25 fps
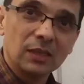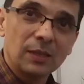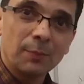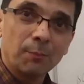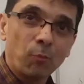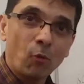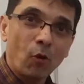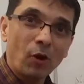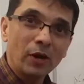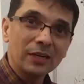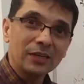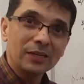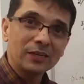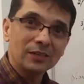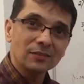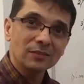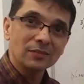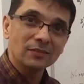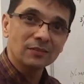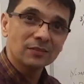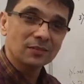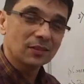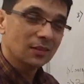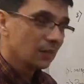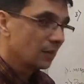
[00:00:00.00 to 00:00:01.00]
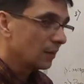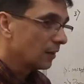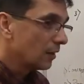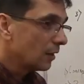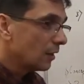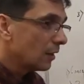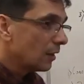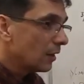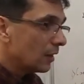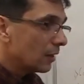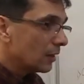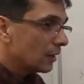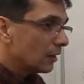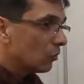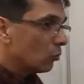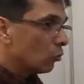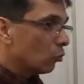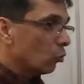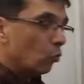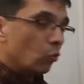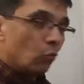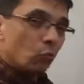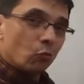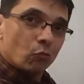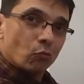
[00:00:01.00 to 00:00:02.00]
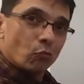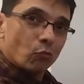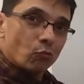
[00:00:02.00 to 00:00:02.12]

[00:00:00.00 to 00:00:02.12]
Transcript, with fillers: The point is two